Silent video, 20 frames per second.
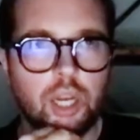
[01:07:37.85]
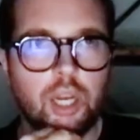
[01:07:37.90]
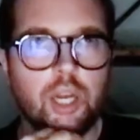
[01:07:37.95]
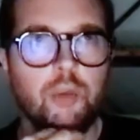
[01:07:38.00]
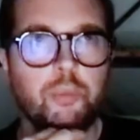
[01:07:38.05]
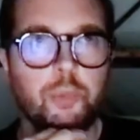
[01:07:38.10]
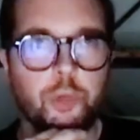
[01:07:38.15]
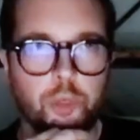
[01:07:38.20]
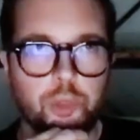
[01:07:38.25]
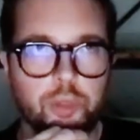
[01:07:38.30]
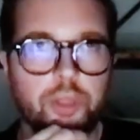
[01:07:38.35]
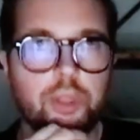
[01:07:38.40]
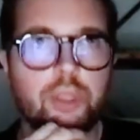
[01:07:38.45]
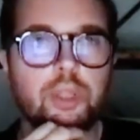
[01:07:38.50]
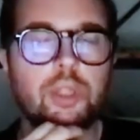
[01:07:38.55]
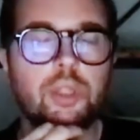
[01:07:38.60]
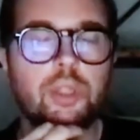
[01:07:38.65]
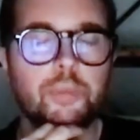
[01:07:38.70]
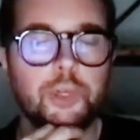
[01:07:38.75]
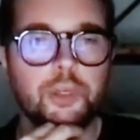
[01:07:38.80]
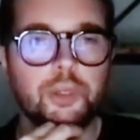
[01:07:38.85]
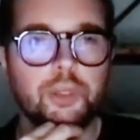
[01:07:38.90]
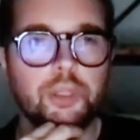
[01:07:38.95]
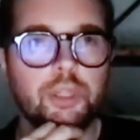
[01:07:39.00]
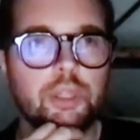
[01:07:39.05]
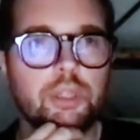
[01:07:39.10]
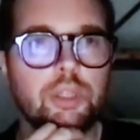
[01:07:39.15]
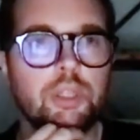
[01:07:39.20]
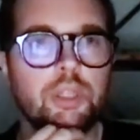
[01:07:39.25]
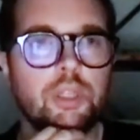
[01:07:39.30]
Both
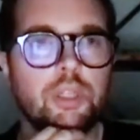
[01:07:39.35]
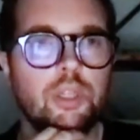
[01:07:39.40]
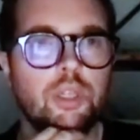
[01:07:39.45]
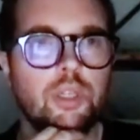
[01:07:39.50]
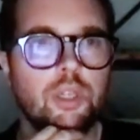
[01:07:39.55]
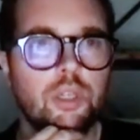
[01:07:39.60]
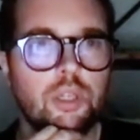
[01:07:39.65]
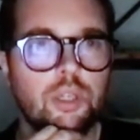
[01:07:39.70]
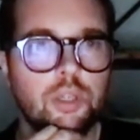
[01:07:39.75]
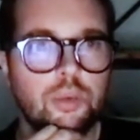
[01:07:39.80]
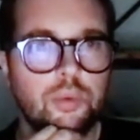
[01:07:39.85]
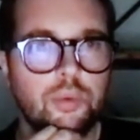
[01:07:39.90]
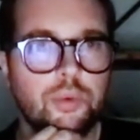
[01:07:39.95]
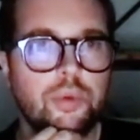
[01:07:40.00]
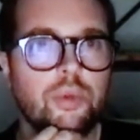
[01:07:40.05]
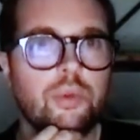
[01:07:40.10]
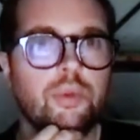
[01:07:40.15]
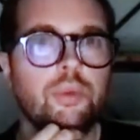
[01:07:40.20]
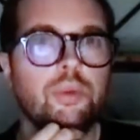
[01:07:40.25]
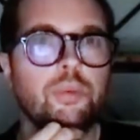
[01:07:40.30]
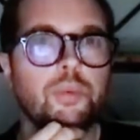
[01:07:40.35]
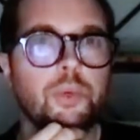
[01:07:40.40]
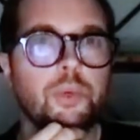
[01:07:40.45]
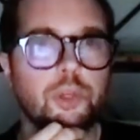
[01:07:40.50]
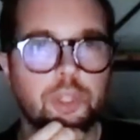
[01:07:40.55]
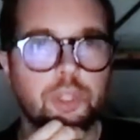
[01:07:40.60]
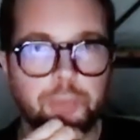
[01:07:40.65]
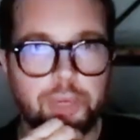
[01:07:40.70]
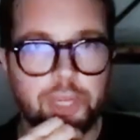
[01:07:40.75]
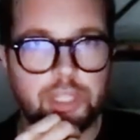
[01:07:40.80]
now.
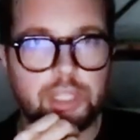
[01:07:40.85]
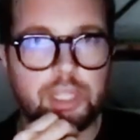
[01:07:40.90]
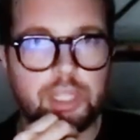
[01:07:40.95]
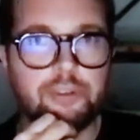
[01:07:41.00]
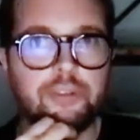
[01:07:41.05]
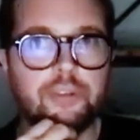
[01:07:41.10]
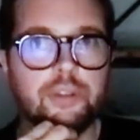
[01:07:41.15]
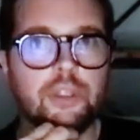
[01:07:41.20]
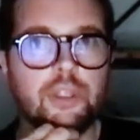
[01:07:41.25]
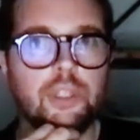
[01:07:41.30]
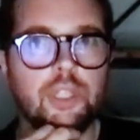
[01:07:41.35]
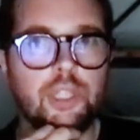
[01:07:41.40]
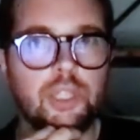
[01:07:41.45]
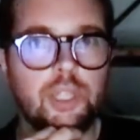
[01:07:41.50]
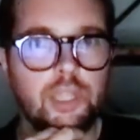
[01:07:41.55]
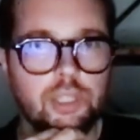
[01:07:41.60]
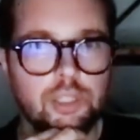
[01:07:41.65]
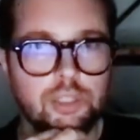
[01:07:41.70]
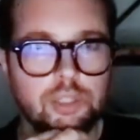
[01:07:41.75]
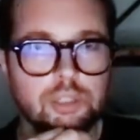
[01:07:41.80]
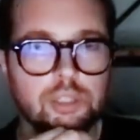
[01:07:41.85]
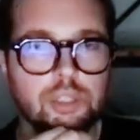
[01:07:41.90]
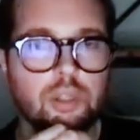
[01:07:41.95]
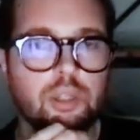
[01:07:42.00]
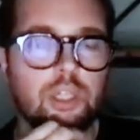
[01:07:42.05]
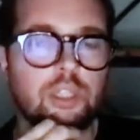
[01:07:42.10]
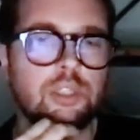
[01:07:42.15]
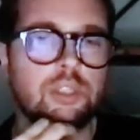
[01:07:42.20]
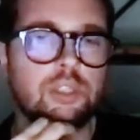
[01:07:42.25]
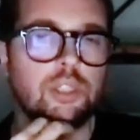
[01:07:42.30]
Both, but definitely. So
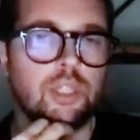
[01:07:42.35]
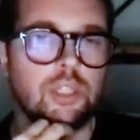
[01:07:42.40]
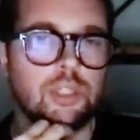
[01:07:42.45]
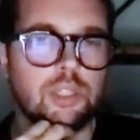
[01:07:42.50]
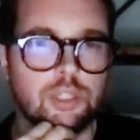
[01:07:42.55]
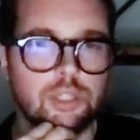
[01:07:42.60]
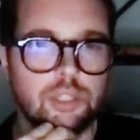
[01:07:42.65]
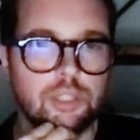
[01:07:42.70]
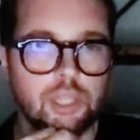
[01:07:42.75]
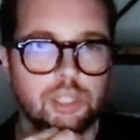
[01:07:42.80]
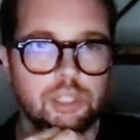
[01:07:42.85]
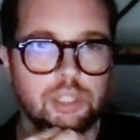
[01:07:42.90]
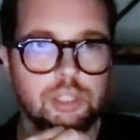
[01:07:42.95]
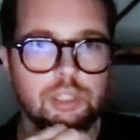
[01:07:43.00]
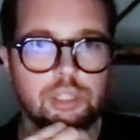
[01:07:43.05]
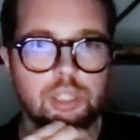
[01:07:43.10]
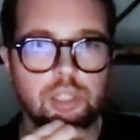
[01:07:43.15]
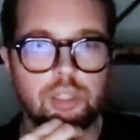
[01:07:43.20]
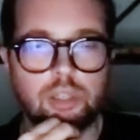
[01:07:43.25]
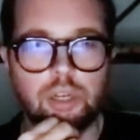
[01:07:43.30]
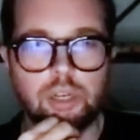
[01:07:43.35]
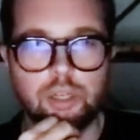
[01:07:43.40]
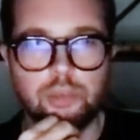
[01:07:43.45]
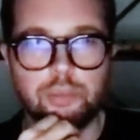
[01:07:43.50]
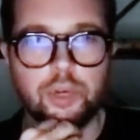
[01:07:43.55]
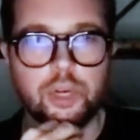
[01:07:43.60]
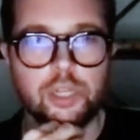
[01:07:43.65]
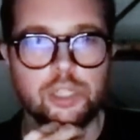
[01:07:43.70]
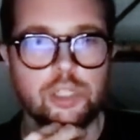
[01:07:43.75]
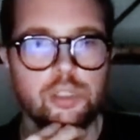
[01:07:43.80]
it's a longer
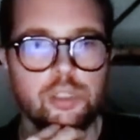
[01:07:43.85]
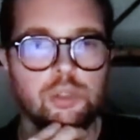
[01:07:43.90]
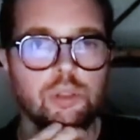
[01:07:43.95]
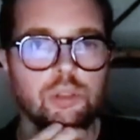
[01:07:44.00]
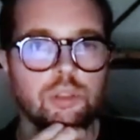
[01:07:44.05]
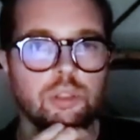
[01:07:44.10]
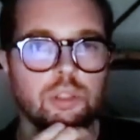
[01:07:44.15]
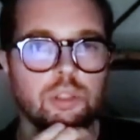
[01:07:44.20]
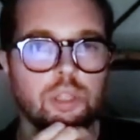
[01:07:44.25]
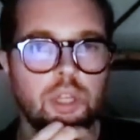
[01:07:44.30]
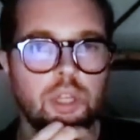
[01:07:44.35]
process to